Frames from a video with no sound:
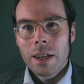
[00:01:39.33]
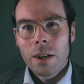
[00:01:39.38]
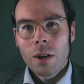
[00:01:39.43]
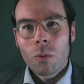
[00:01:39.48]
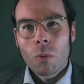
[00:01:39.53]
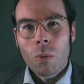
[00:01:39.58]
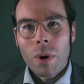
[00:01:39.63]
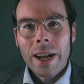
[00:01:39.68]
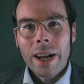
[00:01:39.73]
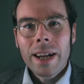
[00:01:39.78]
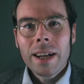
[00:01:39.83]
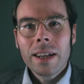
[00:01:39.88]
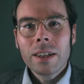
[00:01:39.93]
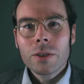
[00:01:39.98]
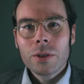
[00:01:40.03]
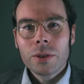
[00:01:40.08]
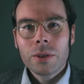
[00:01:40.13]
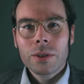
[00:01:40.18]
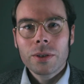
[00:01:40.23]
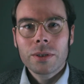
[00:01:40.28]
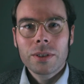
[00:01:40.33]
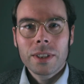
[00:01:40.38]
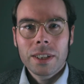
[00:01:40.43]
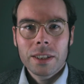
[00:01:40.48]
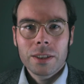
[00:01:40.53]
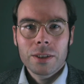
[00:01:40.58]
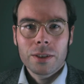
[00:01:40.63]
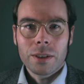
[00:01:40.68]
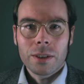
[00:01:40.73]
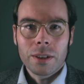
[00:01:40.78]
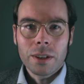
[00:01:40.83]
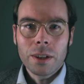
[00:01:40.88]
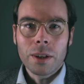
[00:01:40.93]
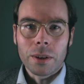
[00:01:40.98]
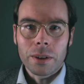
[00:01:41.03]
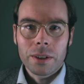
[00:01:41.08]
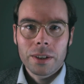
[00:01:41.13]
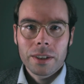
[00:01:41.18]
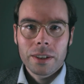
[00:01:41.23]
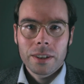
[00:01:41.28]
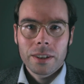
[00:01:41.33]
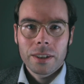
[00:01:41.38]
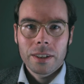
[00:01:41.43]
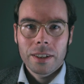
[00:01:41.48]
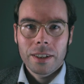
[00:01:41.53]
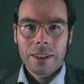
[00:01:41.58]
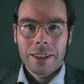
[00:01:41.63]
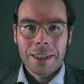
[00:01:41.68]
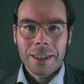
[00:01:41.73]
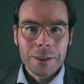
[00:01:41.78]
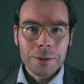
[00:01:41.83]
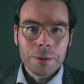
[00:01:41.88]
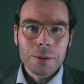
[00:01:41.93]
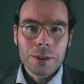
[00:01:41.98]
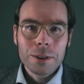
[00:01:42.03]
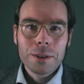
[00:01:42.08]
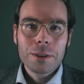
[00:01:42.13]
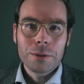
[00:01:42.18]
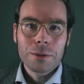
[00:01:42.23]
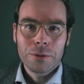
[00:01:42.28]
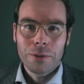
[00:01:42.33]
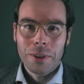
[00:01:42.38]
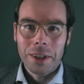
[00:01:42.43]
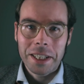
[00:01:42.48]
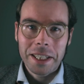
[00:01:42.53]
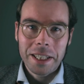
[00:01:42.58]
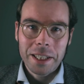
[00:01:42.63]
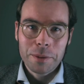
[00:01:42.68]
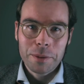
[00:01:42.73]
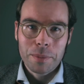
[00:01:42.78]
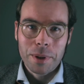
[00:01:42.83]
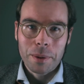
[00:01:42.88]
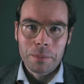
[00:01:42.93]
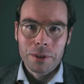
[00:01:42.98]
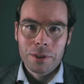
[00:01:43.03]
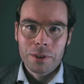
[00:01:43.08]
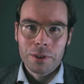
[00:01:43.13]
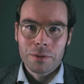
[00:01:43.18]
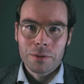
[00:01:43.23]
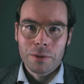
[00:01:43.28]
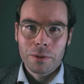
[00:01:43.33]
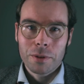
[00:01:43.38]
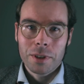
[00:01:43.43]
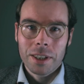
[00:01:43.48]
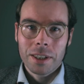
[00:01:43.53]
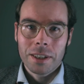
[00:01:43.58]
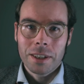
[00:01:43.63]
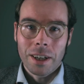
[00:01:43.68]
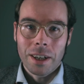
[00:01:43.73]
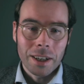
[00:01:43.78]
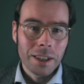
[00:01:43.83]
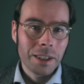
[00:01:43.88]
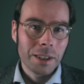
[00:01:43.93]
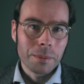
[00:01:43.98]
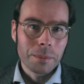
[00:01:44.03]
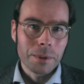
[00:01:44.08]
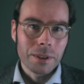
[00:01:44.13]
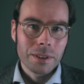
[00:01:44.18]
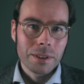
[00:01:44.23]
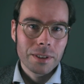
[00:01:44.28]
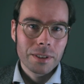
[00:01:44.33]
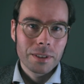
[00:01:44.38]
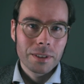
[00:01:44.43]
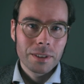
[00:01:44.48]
Where do you need to look in order to fight these premises for the argument?